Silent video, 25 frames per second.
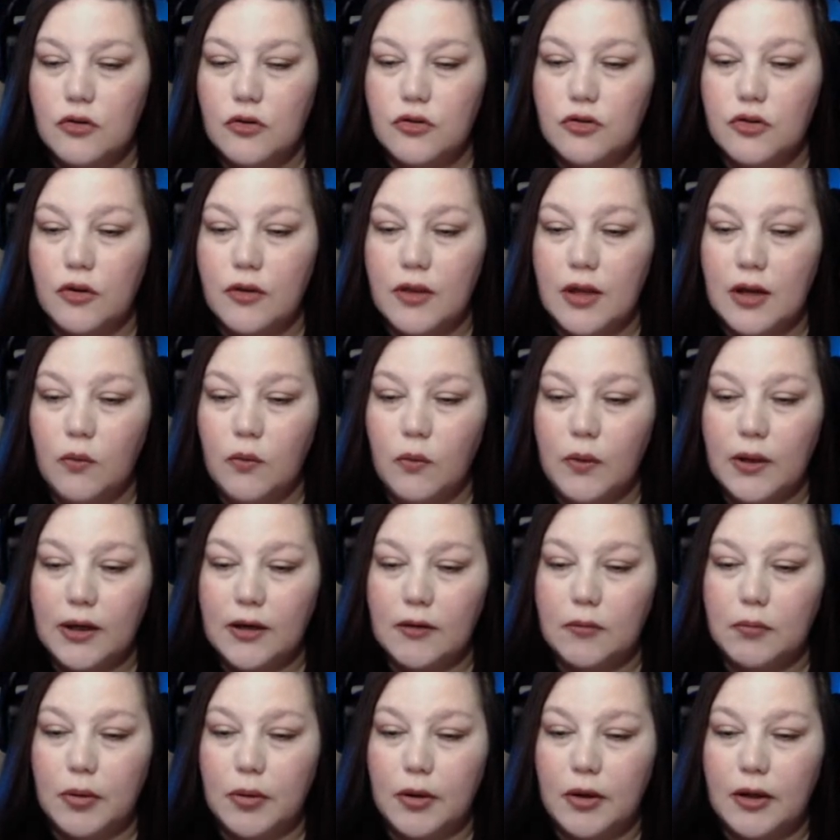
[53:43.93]
So then we
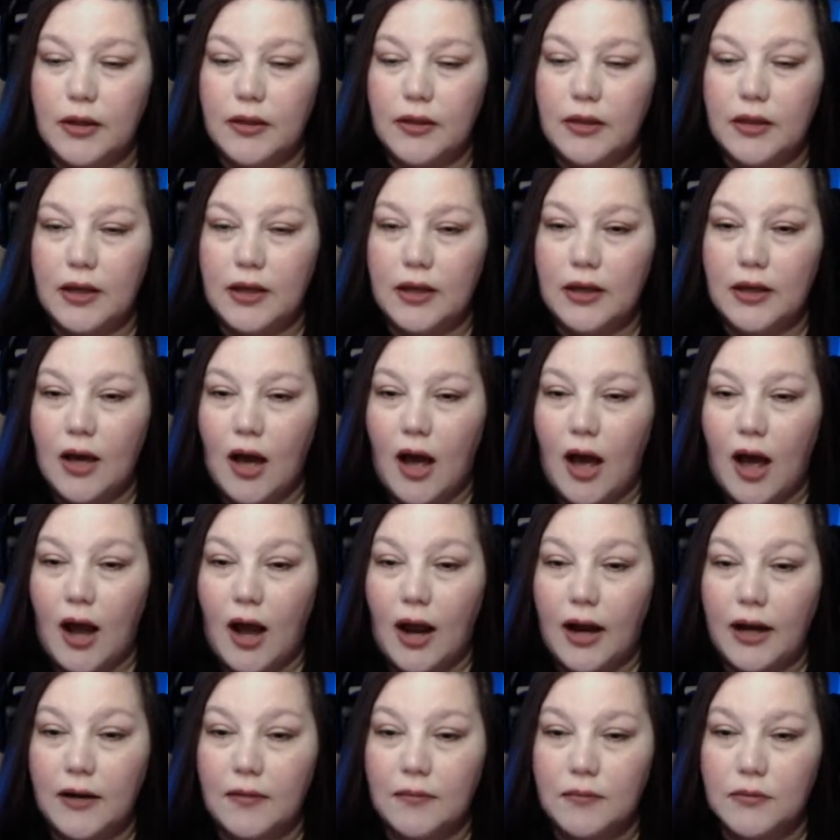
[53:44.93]
could put the
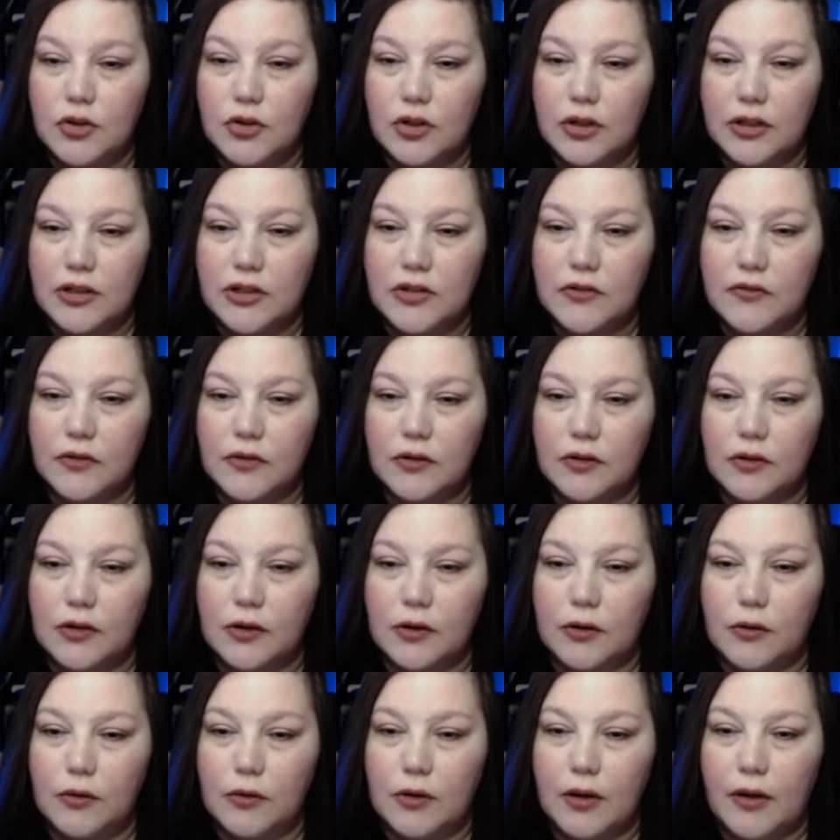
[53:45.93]
item transfer
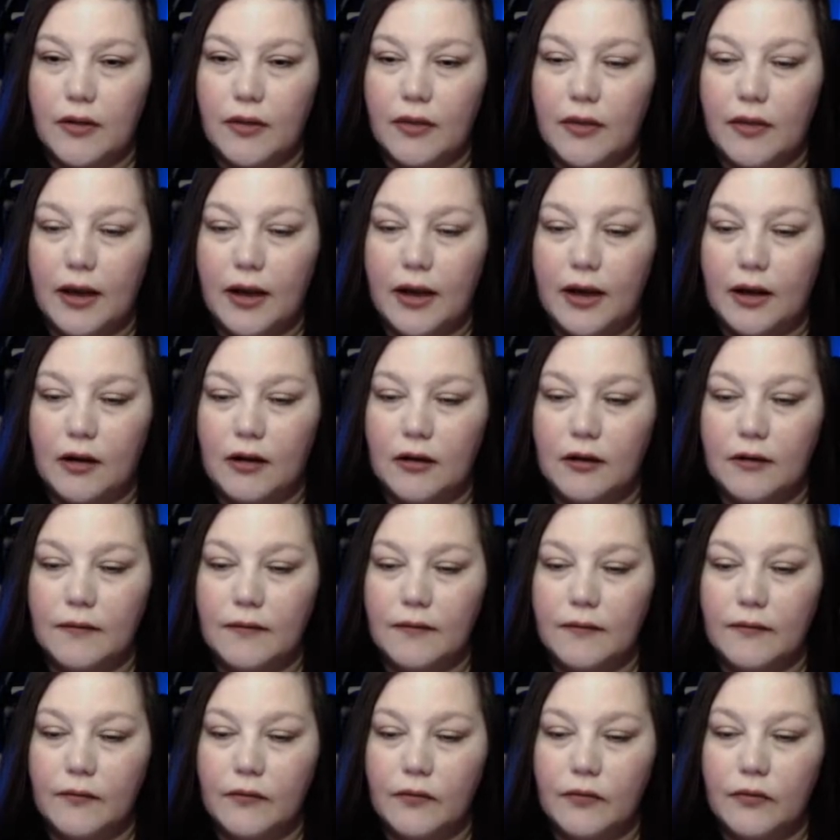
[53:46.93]
node there,
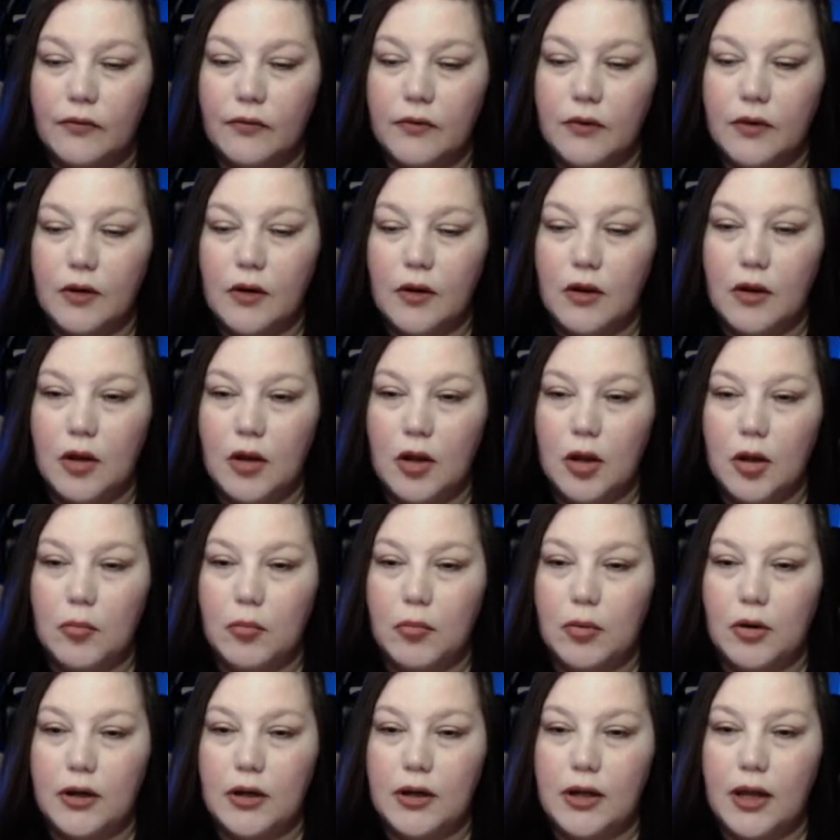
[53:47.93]

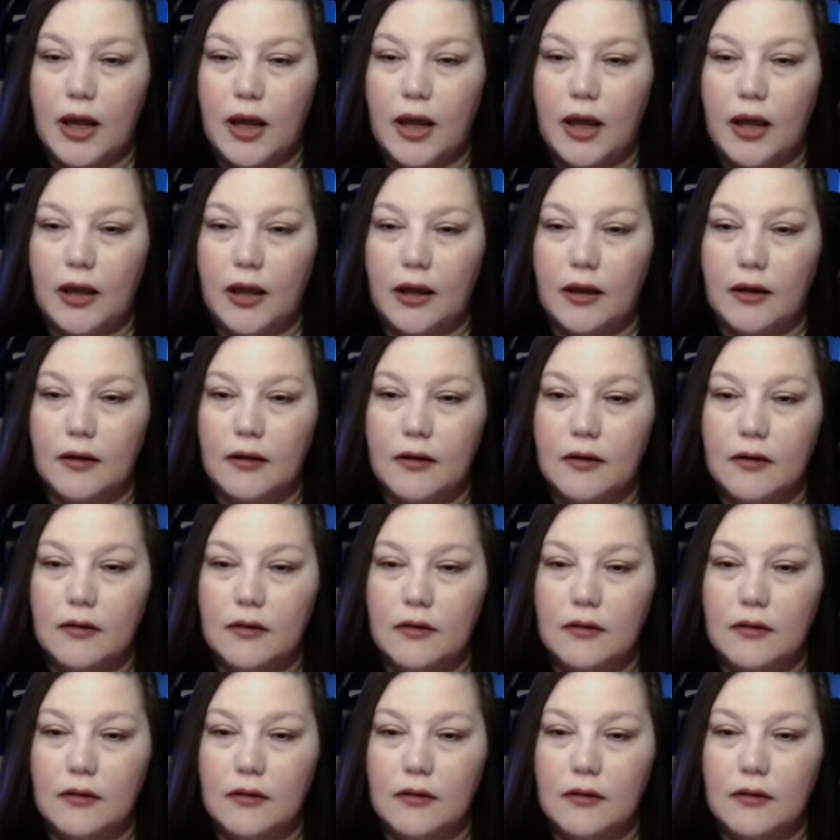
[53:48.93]
put a,